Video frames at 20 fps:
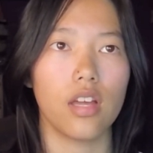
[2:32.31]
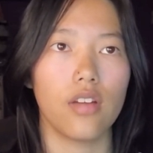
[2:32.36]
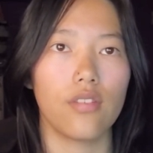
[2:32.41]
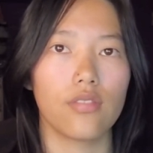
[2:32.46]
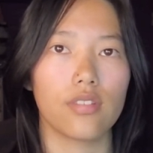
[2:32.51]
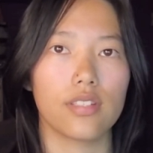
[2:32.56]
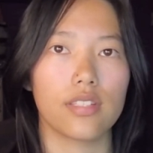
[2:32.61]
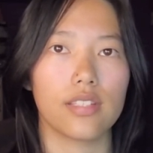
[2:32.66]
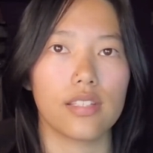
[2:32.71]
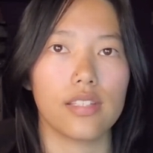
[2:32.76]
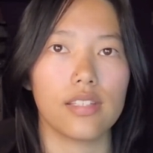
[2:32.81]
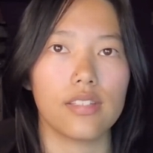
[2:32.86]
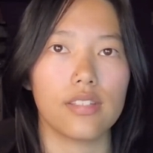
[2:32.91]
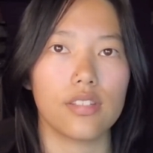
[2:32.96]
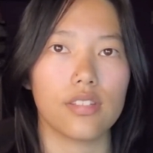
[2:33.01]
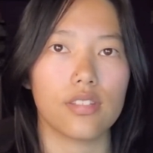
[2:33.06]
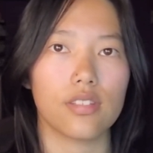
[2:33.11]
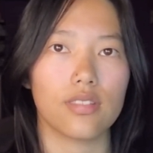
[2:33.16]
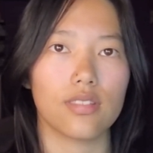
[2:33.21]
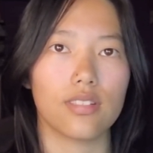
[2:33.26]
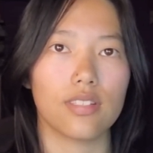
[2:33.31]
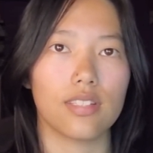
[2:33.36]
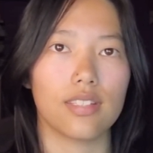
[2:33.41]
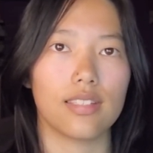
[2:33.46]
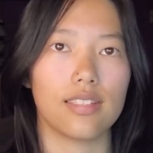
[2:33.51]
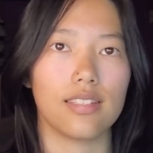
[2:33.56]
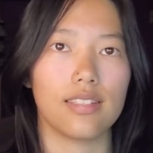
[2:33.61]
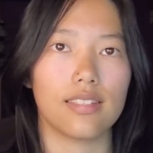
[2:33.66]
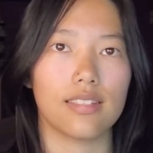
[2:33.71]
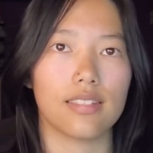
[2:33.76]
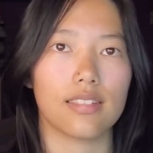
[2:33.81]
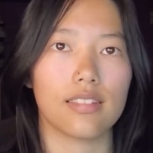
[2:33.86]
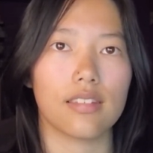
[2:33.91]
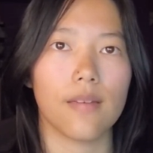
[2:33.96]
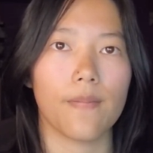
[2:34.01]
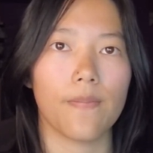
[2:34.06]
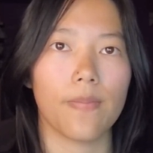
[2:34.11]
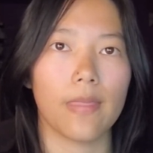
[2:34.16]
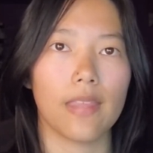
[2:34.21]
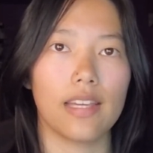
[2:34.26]
resilience to certain diseases,
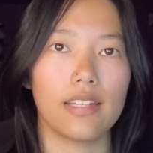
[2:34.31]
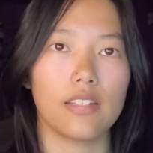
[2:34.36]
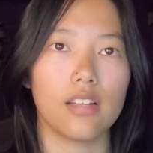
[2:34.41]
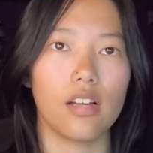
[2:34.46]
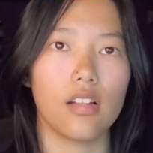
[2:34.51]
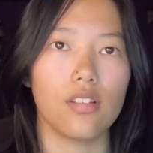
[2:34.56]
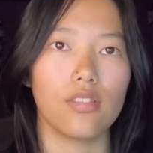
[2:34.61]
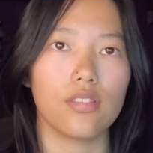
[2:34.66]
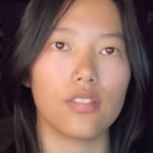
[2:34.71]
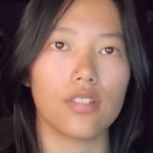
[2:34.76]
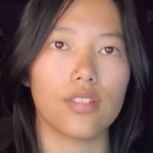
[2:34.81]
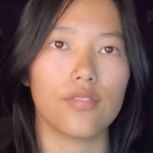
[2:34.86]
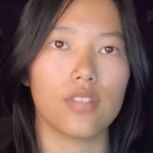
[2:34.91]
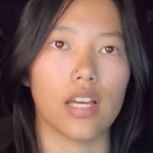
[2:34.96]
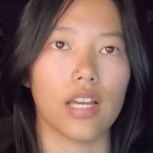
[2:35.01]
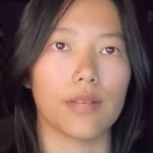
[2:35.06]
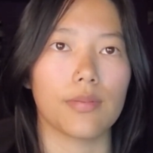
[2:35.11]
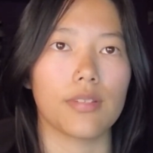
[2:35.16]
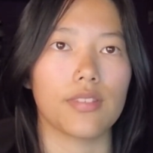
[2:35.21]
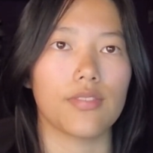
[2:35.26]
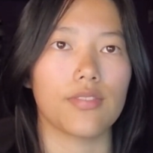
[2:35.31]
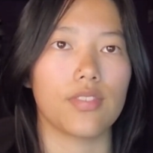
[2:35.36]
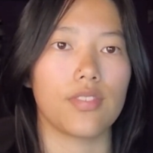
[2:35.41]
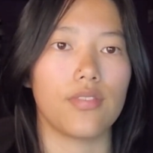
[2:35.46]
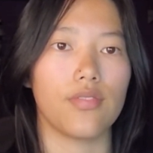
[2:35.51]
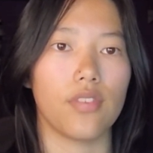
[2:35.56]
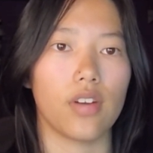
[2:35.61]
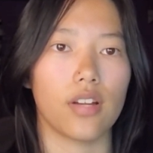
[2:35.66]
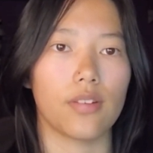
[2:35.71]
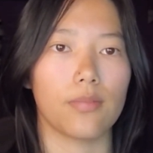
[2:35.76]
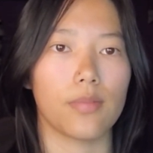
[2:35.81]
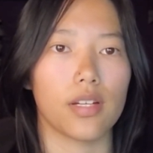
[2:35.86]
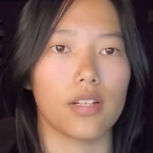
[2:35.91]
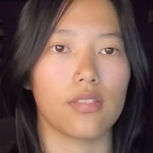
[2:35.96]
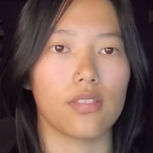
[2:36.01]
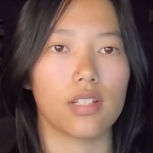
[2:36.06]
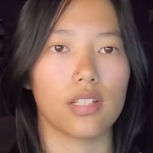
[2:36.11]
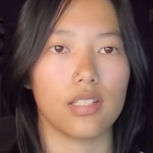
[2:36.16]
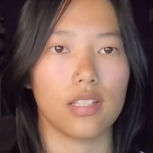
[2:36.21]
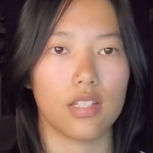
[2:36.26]
and tolerance of types of environmental
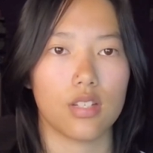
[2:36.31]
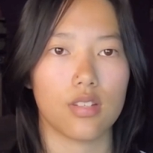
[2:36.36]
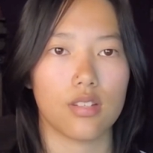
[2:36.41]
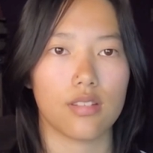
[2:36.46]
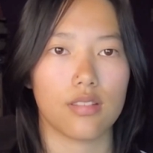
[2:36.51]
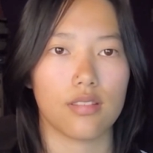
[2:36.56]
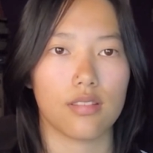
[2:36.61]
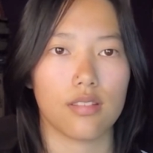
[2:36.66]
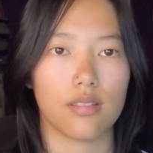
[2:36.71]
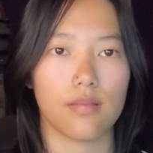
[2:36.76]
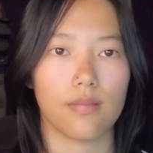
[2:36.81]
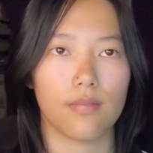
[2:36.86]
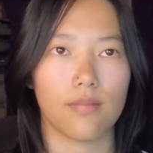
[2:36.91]
conditions.